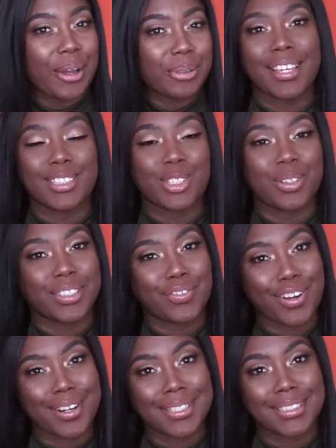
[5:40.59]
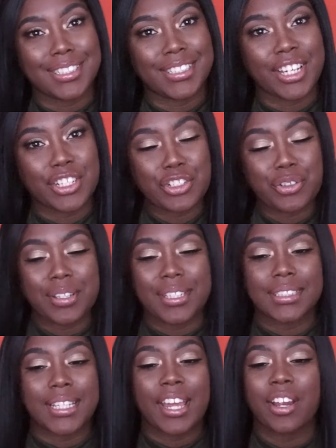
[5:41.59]
Okay, so as far as the texture on
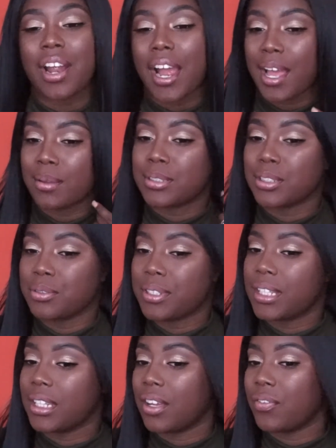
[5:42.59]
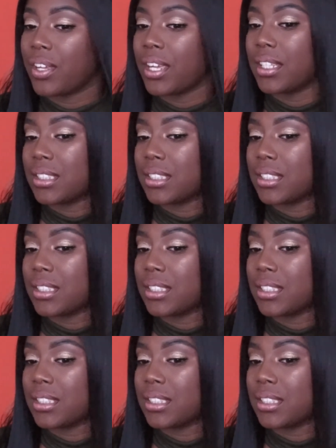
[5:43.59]
this hair, I absolutely love it.